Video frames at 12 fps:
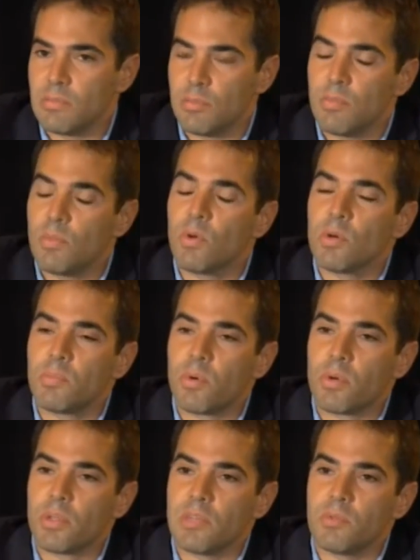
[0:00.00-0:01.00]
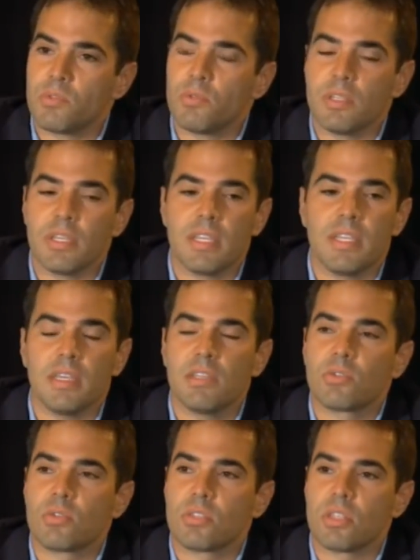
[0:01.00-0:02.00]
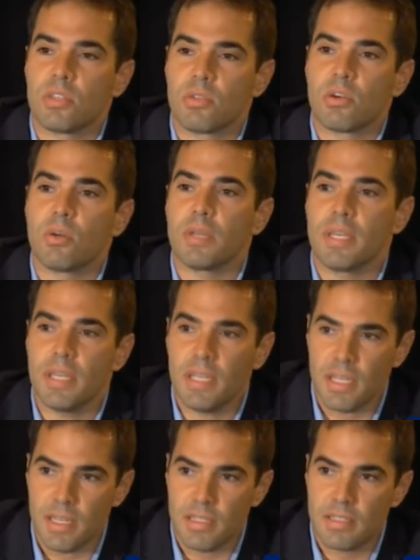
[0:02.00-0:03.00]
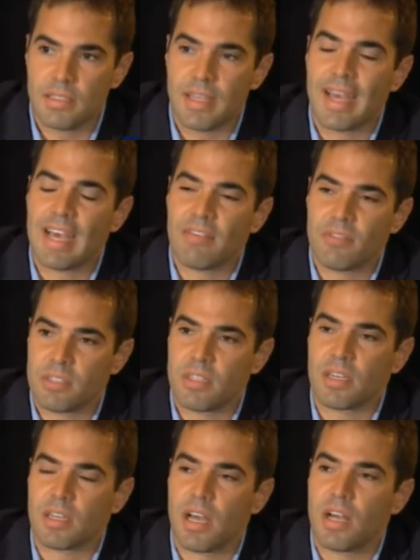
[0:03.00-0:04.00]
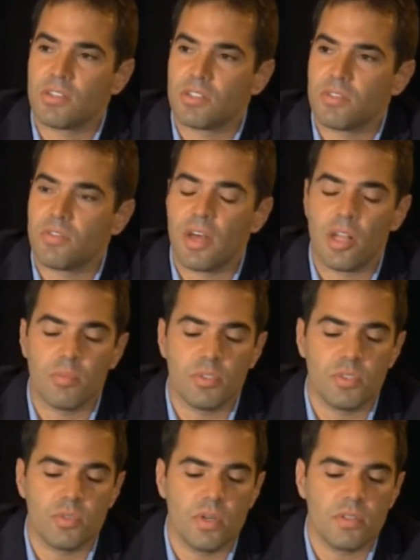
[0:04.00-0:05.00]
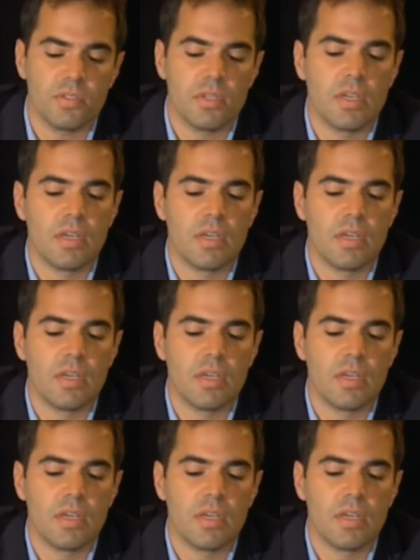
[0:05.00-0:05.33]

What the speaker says: but more importantly was really the interest in the growing need to have this technology available to us